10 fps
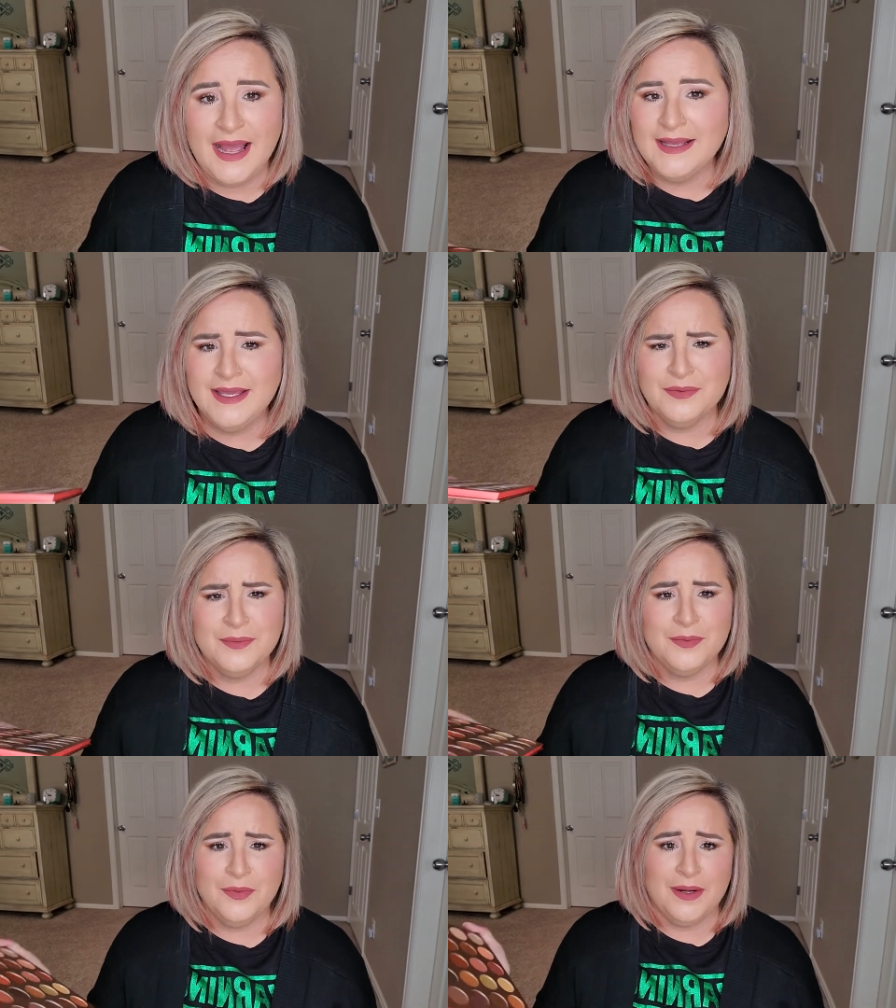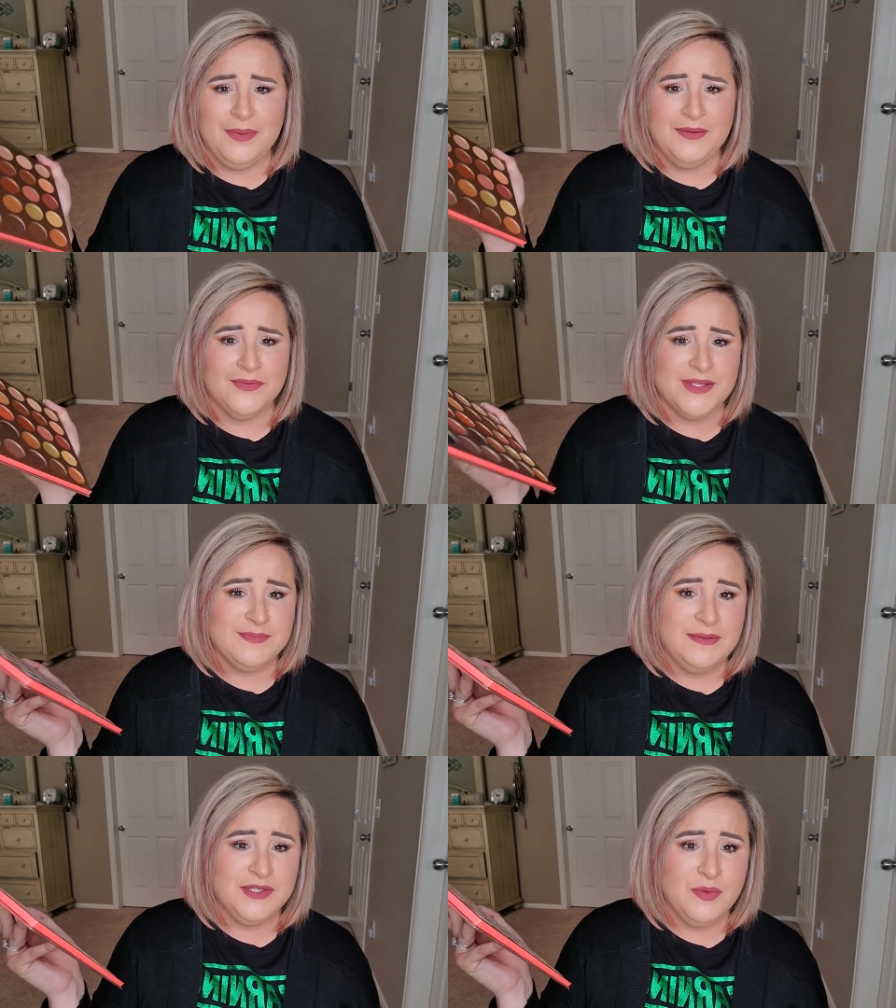I can't remember what I paid for this,
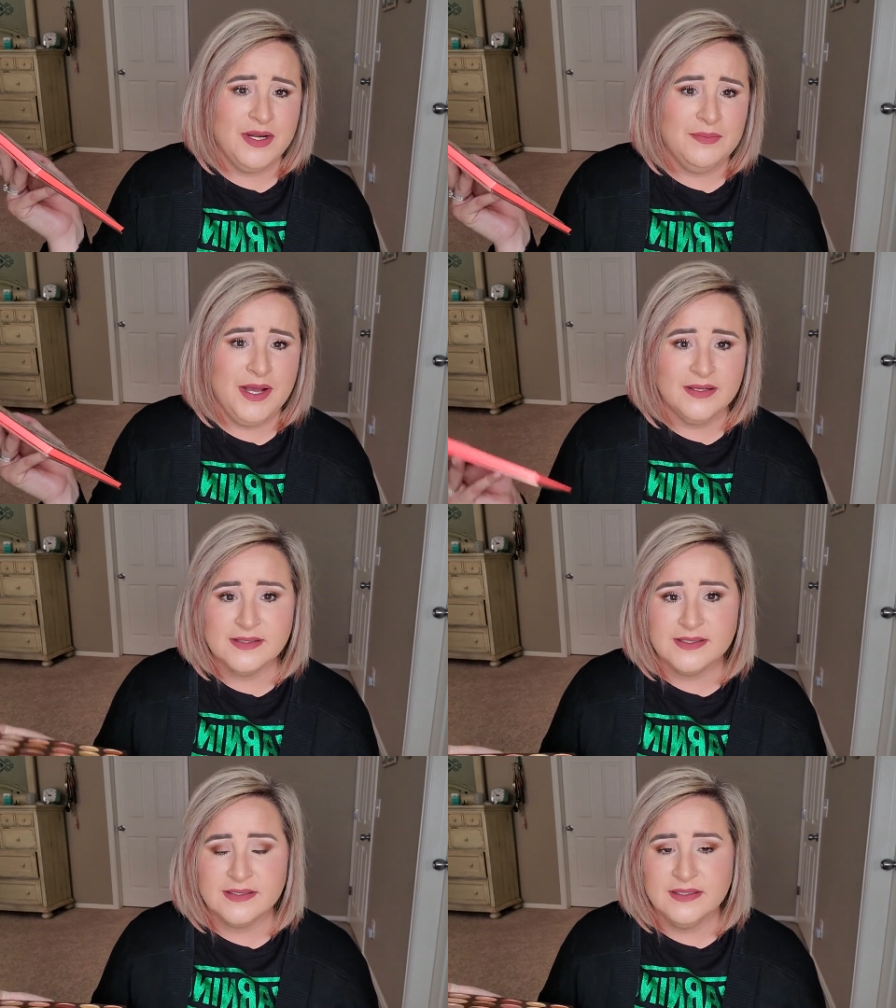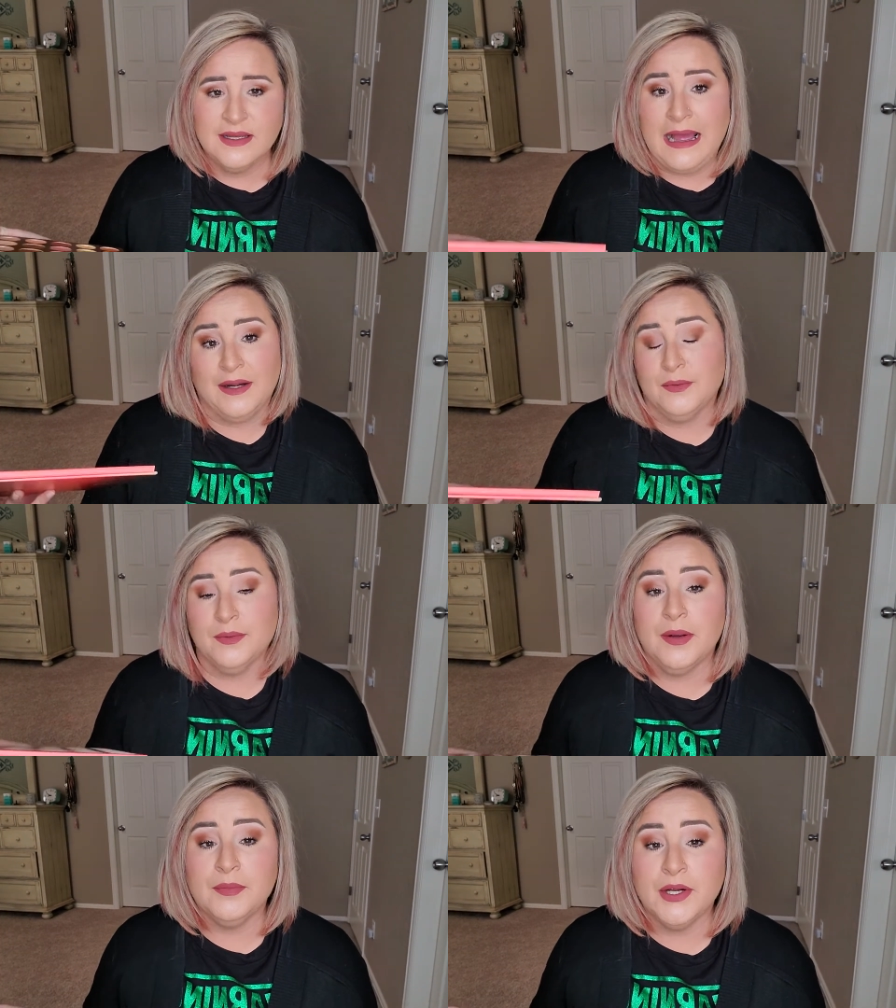maybe 20 bucks I don't
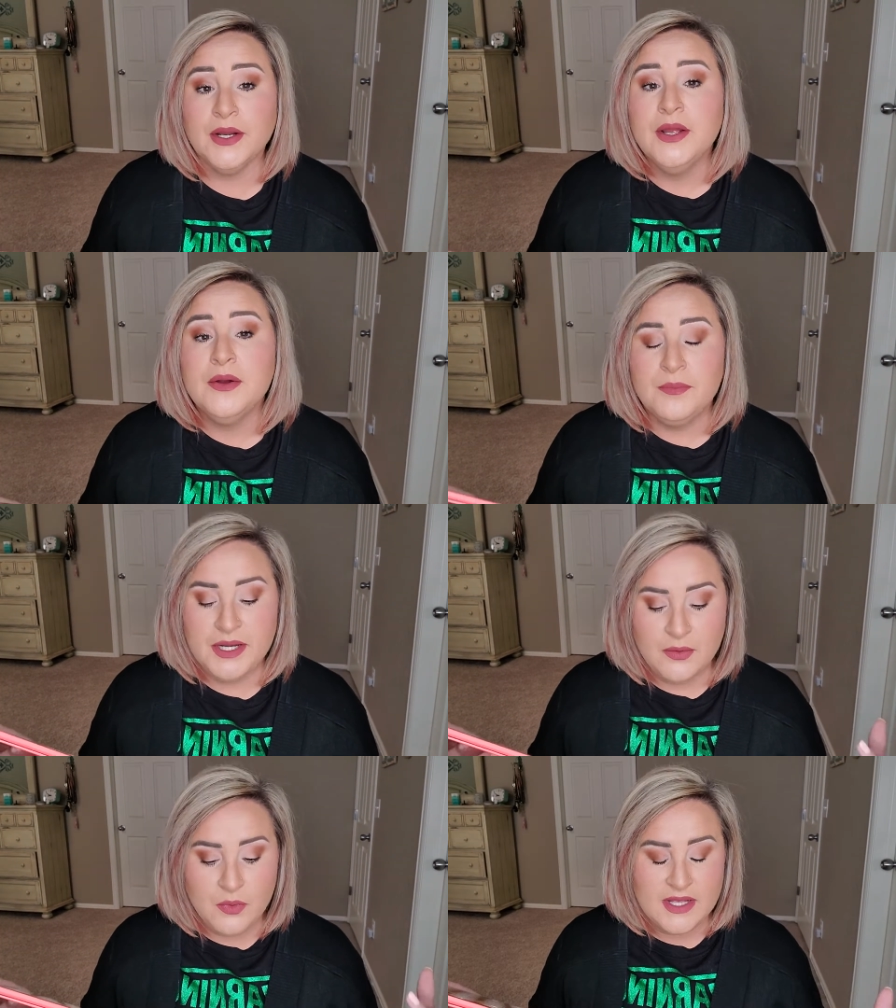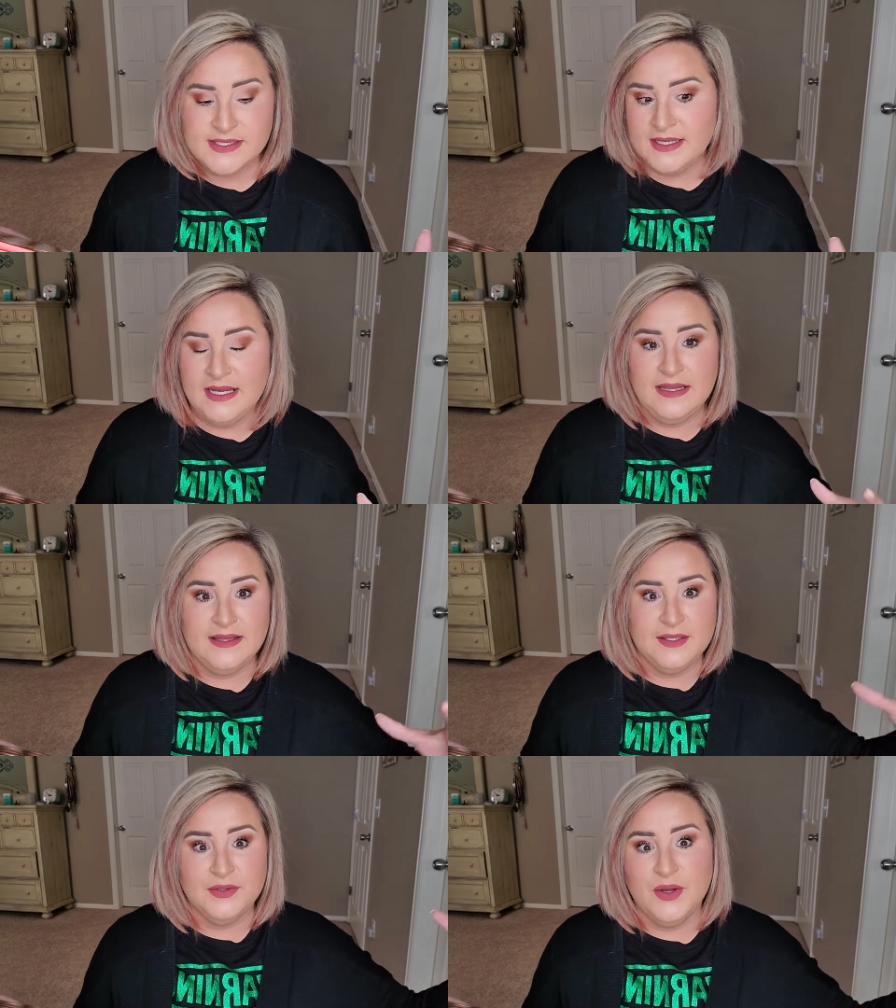remember, but it wasn't
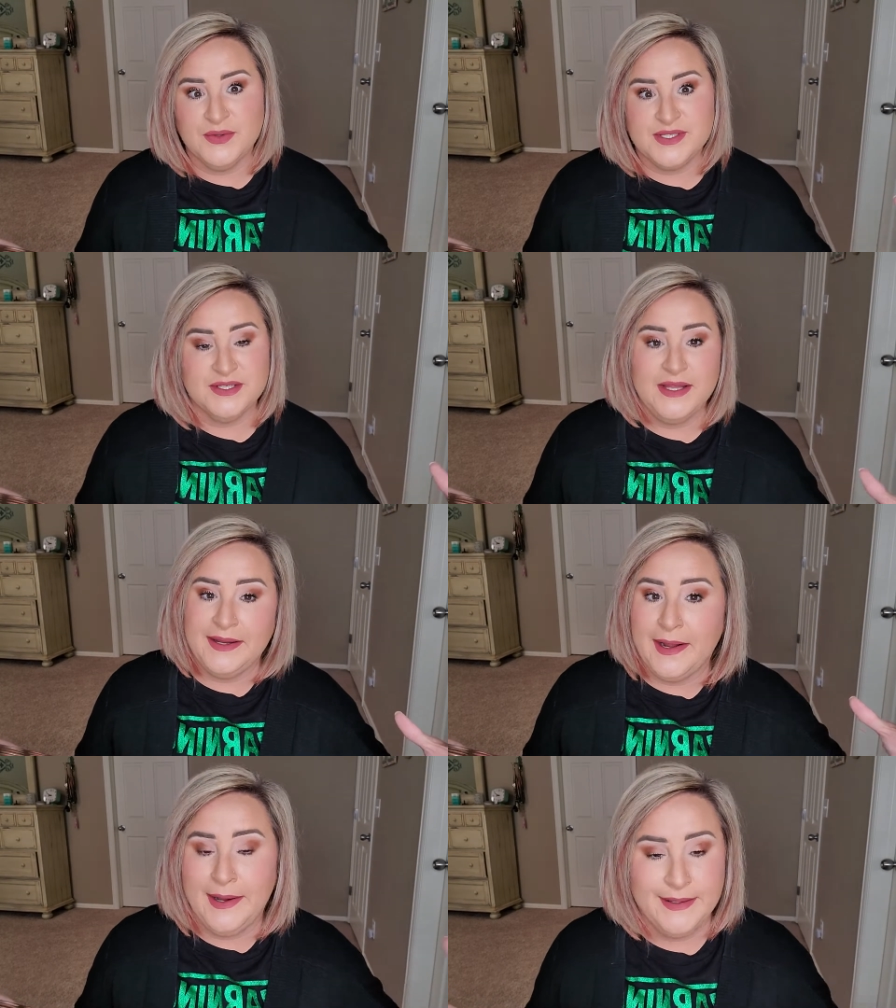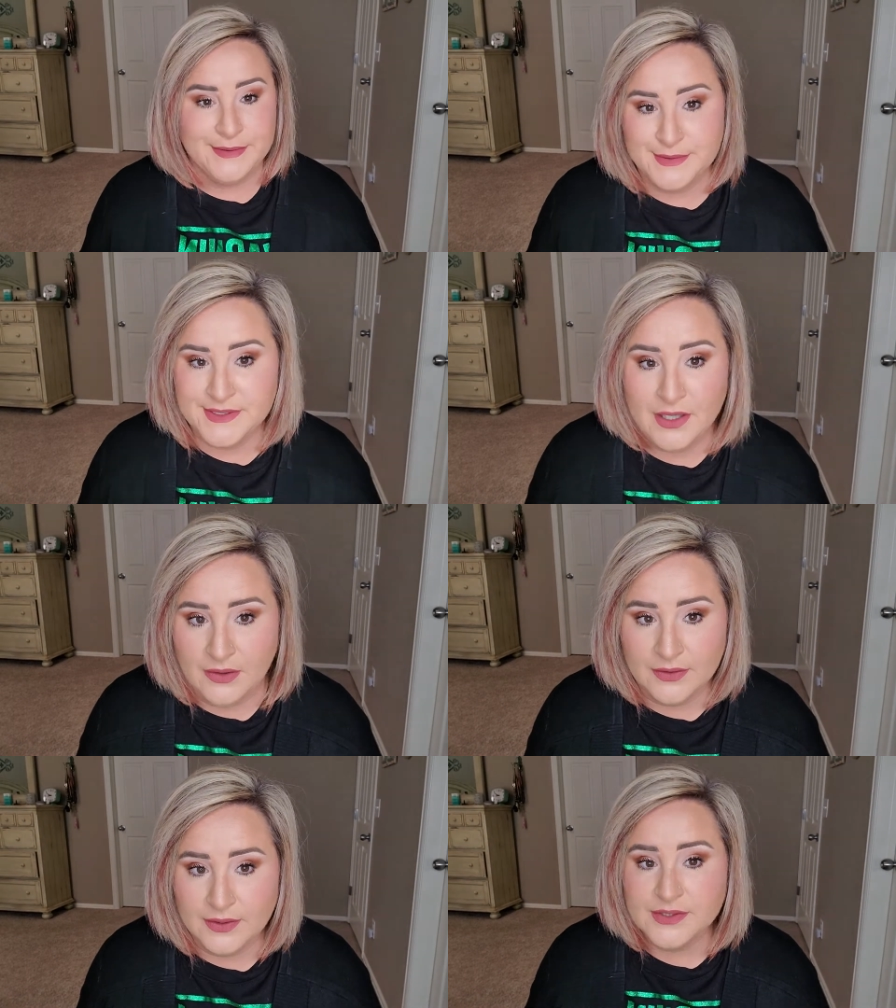anything close to like a
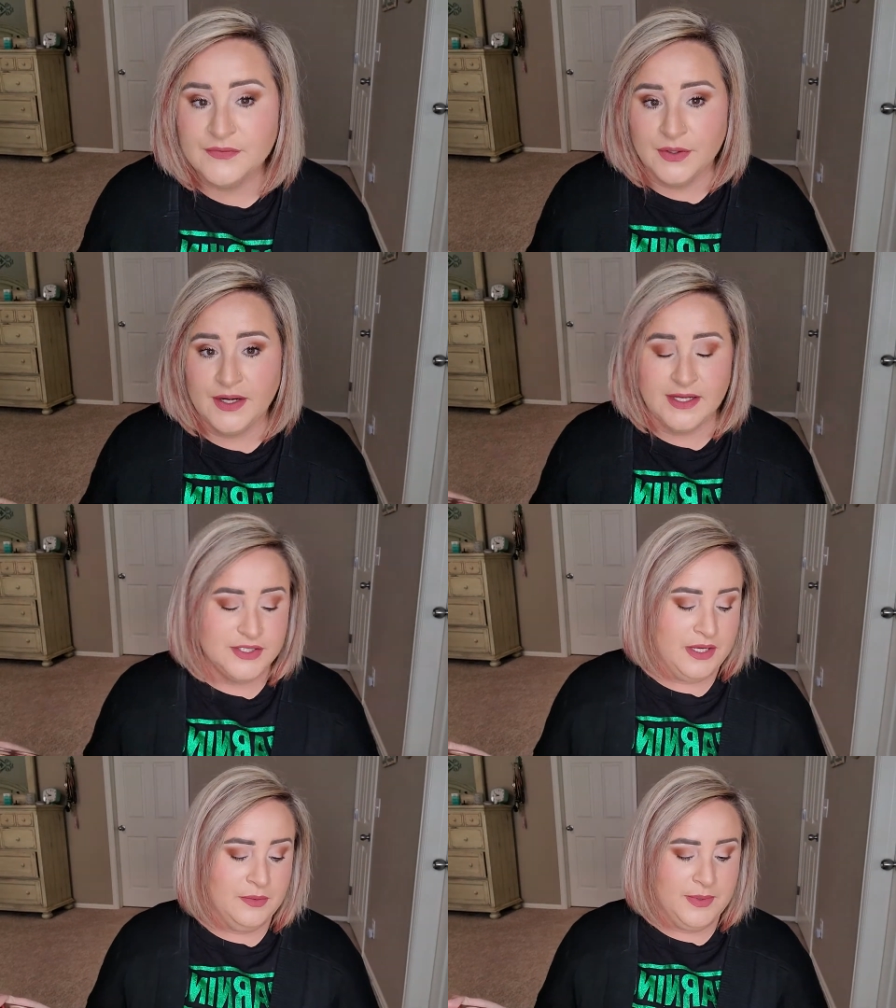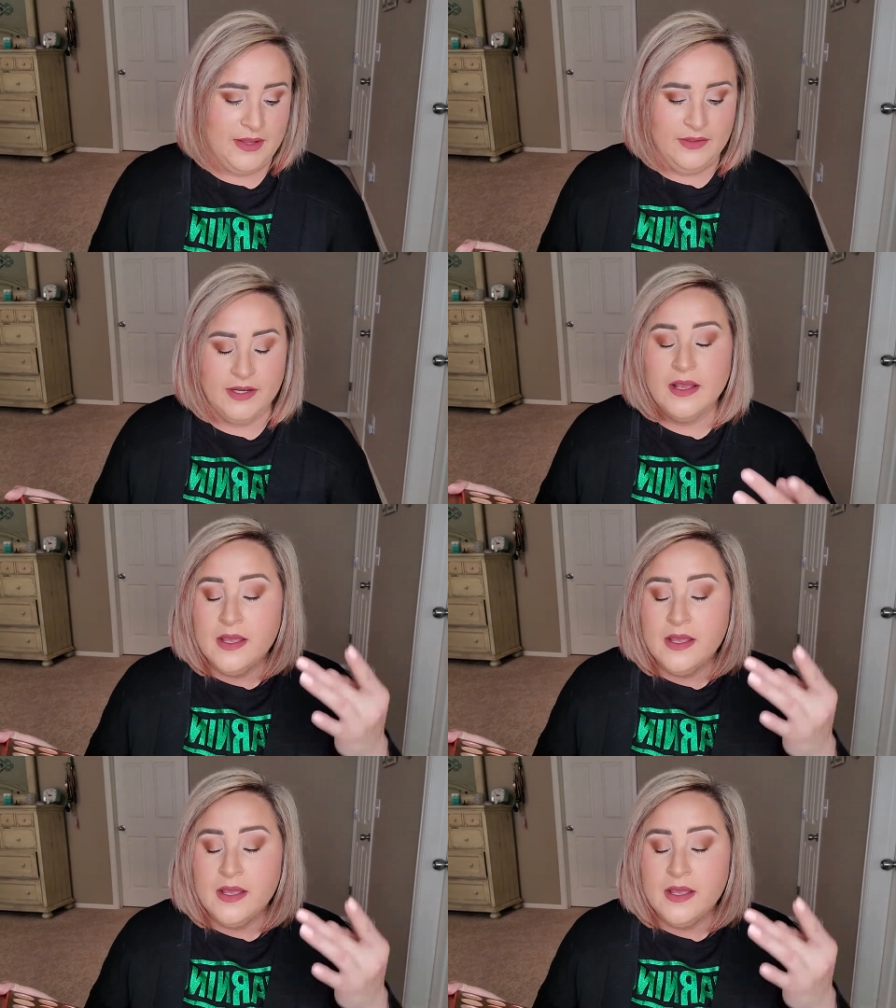$100 for an eyeshadow palette.